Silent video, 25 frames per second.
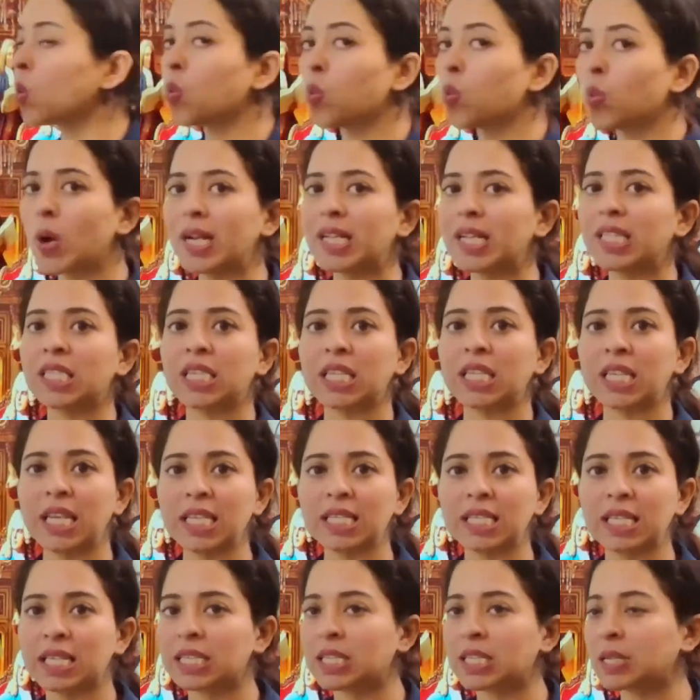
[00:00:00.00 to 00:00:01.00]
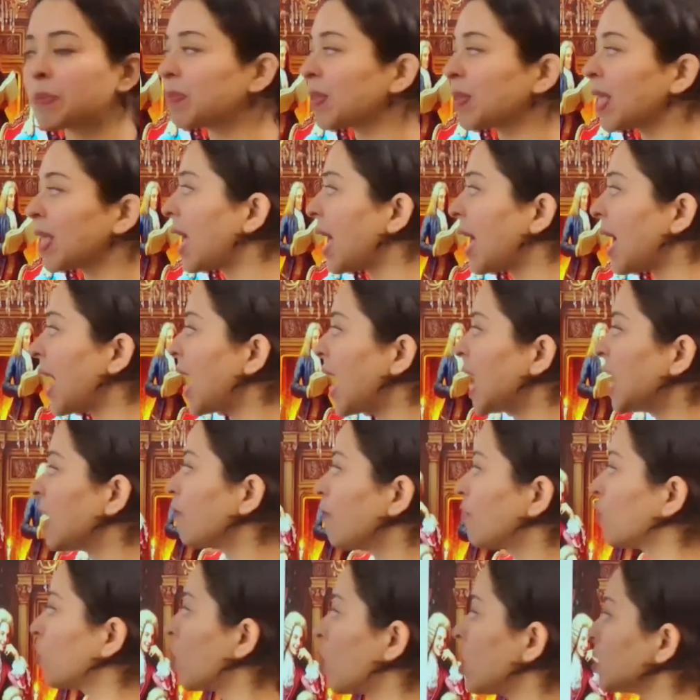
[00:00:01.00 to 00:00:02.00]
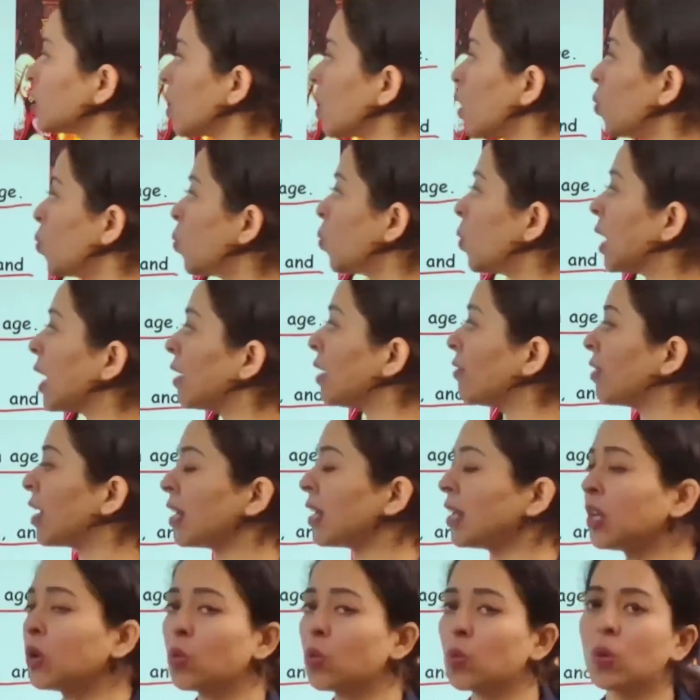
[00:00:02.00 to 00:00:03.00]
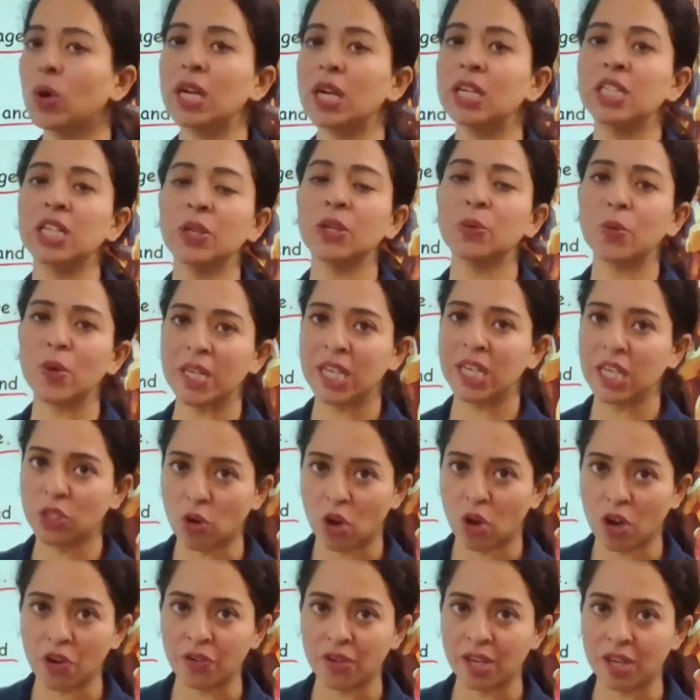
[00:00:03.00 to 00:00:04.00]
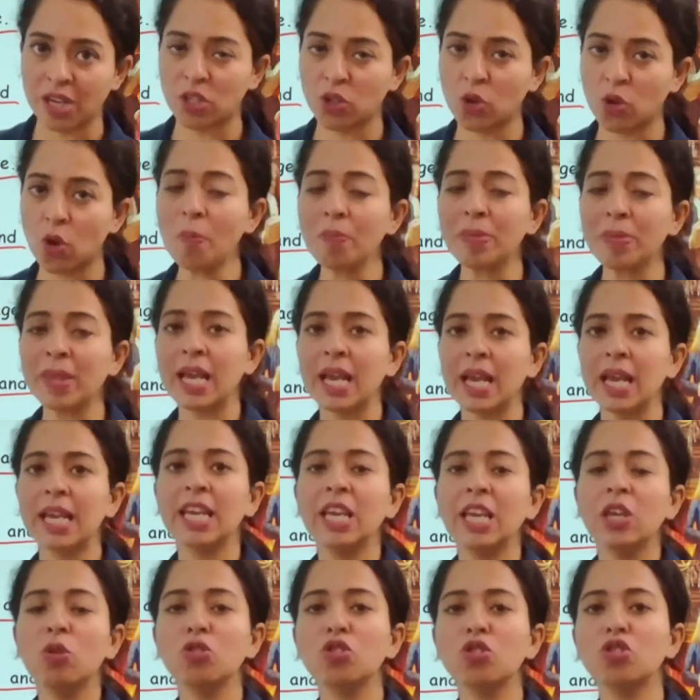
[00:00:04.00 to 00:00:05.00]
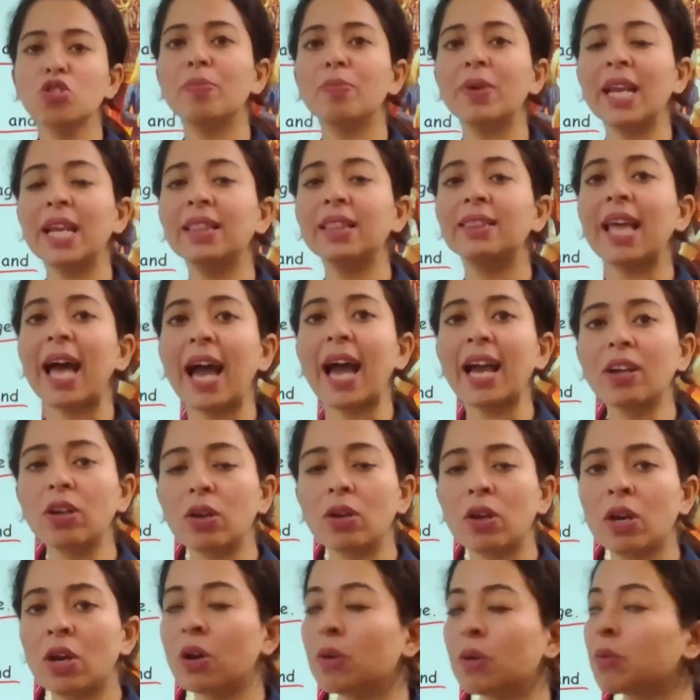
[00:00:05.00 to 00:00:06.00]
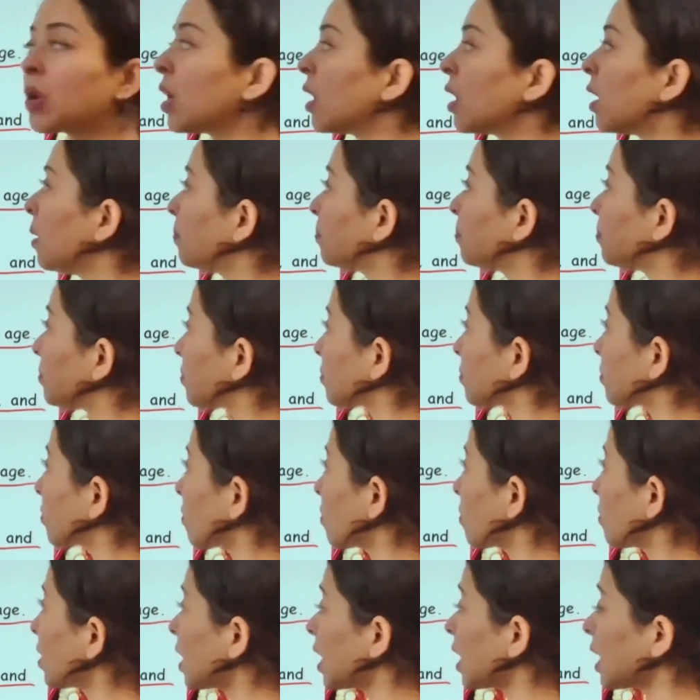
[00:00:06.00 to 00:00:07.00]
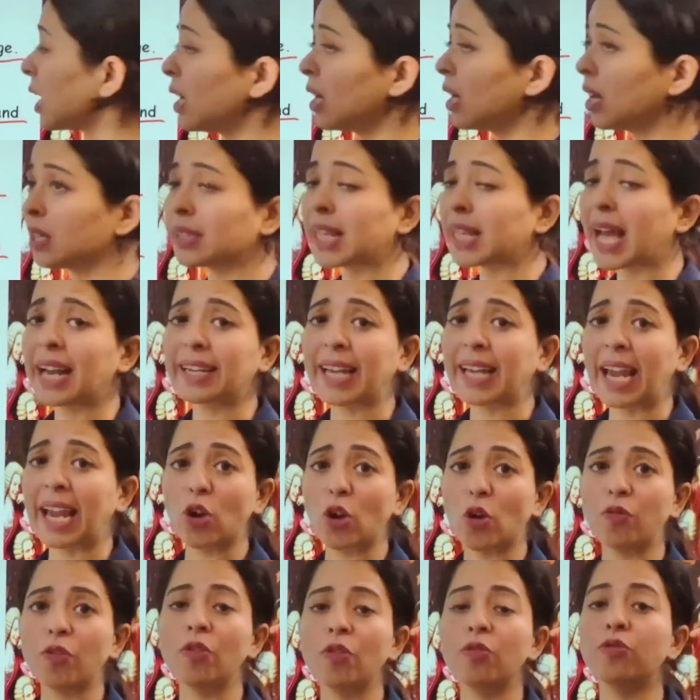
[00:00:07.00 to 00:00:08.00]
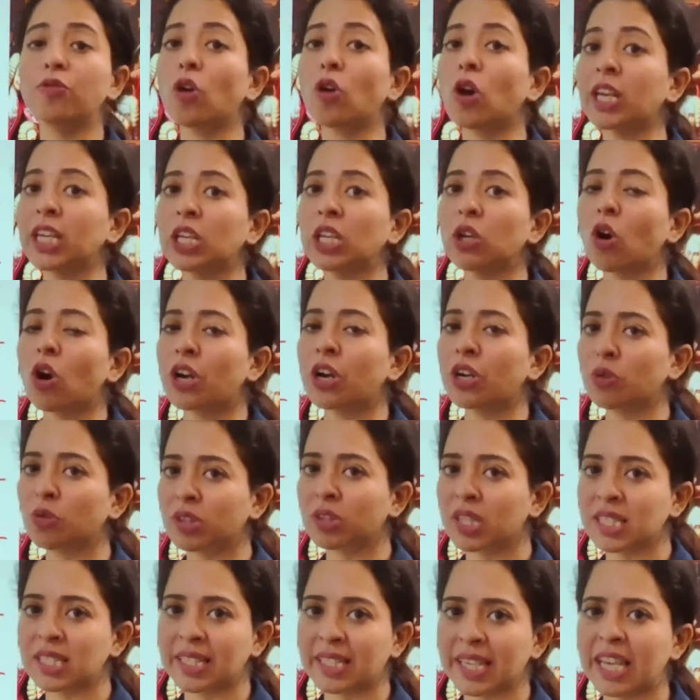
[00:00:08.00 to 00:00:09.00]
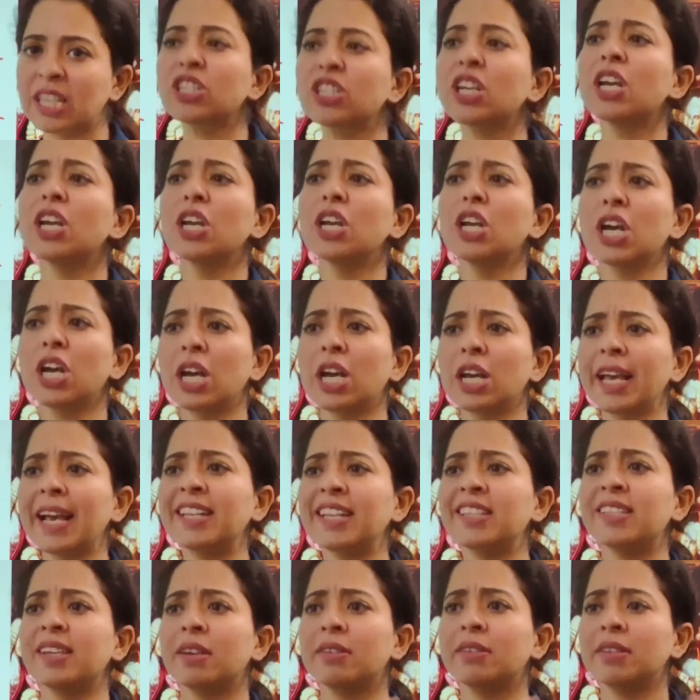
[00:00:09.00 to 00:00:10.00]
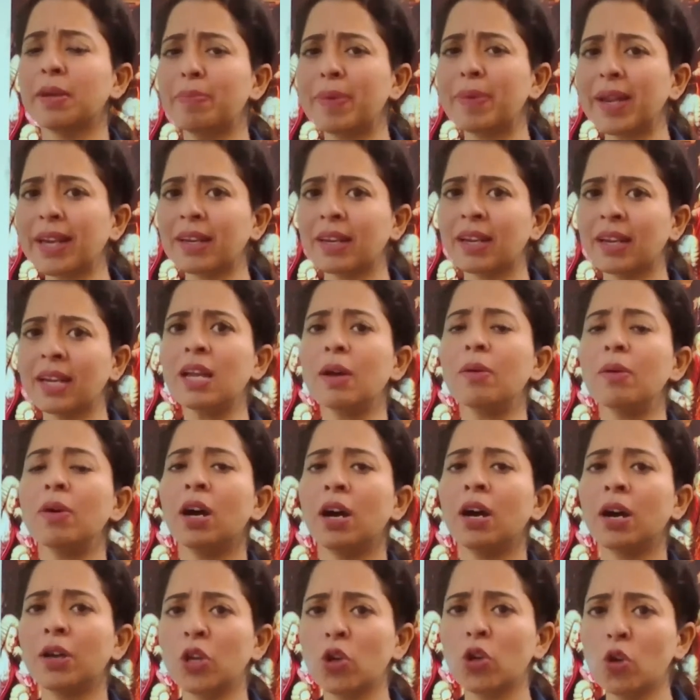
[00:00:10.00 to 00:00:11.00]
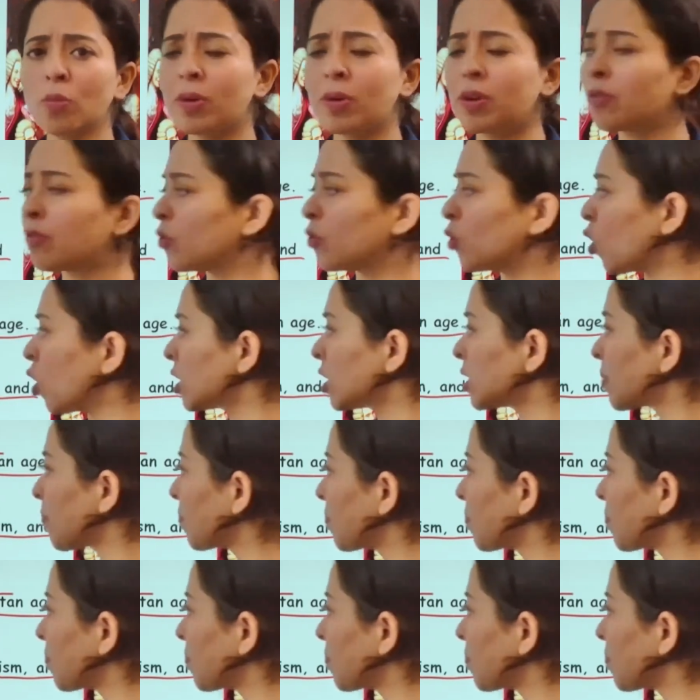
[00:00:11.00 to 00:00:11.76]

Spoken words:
with cynicism, and of course a very worldly, very tolerant. So he used to bring that that kind of a folly onto the stage, depicting human flaws.